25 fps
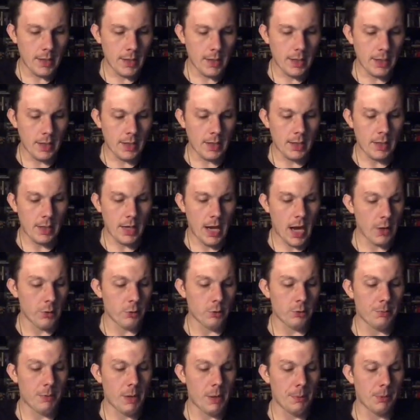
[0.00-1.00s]
Uh, I
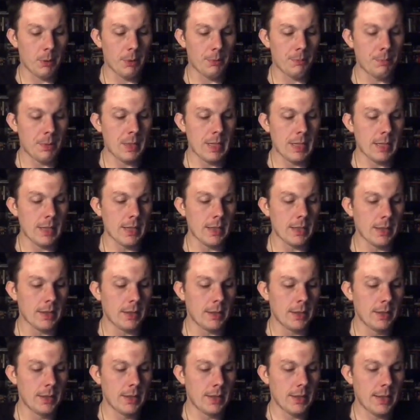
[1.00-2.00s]
remember it being
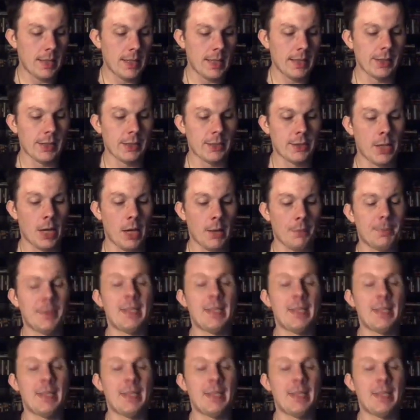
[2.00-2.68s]
in the top